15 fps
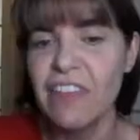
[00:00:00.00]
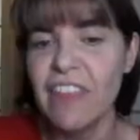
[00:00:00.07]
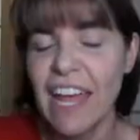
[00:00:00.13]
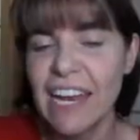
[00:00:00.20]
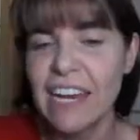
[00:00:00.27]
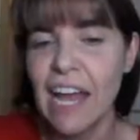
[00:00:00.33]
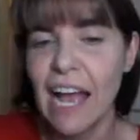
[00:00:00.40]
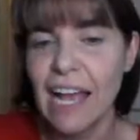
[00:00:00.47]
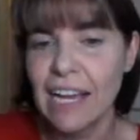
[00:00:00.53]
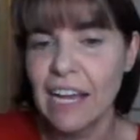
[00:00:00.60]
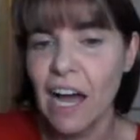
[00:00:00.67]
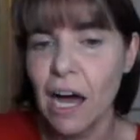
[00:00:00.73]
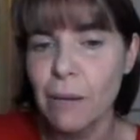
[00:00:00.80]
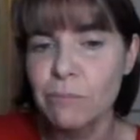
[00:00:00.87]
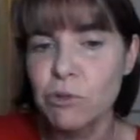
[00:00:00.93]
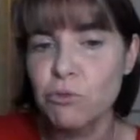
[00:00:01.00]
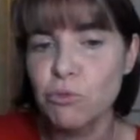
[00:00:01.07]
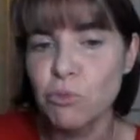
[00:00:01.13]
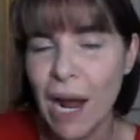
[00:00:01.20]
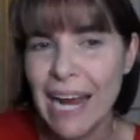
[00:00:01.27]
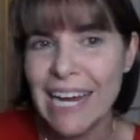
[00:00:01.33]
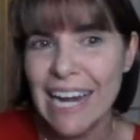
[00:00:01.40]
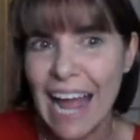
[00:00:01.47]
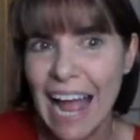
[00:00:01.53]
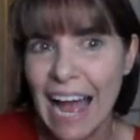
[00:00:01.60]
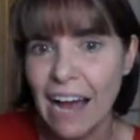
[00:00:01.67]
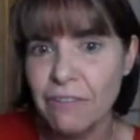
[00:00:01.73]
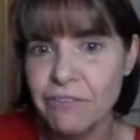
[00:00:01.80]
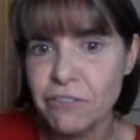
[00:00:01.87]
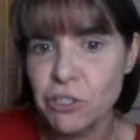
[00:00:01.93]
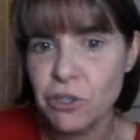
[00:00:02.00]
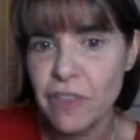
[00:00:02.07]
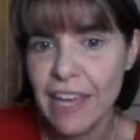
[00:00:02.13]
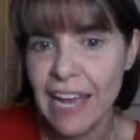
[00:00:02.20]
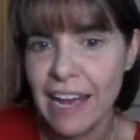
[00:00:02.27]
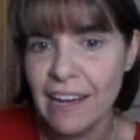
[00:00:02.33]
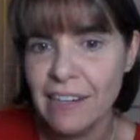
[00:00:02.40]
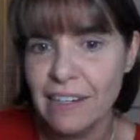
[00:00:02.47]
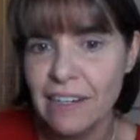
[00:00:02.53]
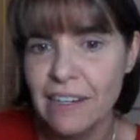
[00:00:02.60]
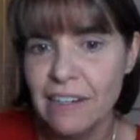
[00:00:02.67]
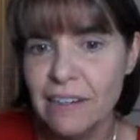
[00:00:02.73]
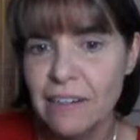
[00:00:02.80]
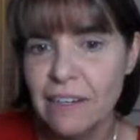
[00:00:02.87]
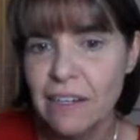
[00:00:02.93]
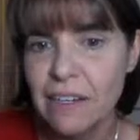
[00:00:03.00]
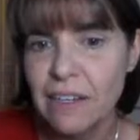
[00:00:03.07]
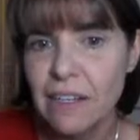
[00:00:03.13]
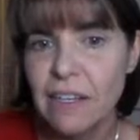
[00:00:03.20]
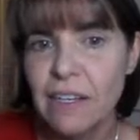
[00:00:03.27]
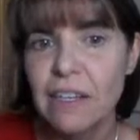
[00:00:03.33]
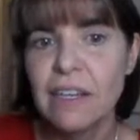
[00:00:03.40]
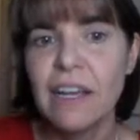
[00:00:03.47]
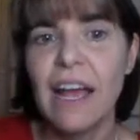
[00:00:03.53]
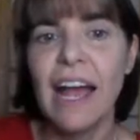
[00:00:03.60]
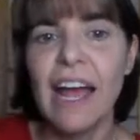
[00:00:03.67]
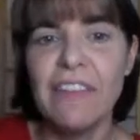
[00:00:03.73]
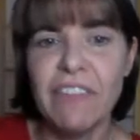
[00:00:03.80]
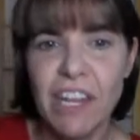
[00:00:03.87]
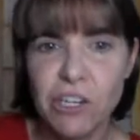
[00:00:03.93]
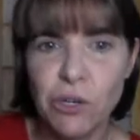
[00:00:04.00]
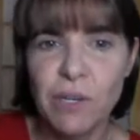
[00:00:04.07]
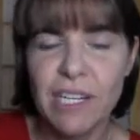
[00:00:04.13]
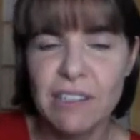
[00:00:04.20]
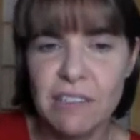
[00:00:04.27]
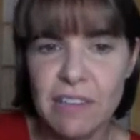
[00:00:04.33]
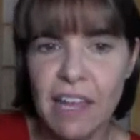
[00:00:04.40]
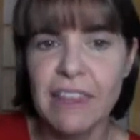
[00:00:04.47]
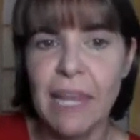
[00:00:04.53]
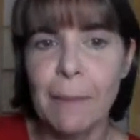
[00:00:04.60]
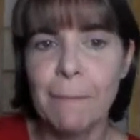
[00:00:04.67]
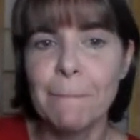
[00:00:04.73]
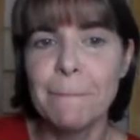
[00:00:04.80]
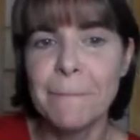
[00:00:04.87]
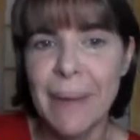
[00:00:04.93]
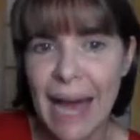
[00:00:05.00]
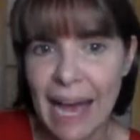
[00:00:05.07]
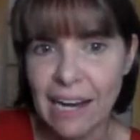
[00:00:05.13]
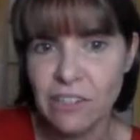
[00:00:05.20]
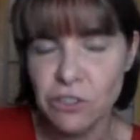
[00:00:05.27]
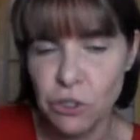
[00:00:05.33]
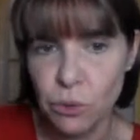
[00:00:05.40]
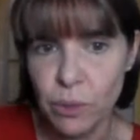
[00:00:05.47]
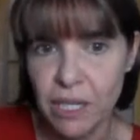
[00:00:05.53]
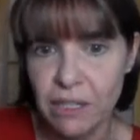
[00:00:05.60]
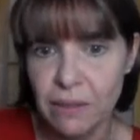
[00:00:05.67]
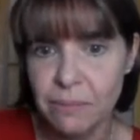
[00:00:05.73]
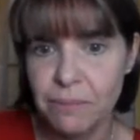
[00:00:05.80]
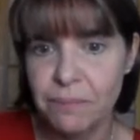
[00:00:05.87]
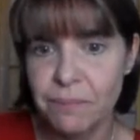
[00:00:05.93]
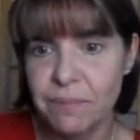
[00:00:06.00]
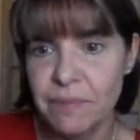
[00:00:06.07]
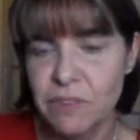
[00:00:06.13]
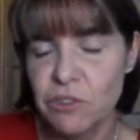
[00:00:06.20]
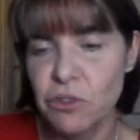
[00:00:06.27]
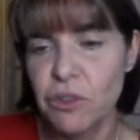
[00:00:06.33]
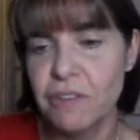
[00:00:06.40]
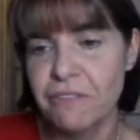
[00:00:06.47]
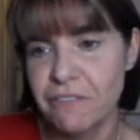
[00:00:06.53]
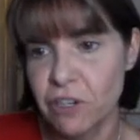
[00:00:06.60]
and then it comes right after that. And then you can send them back to it, to the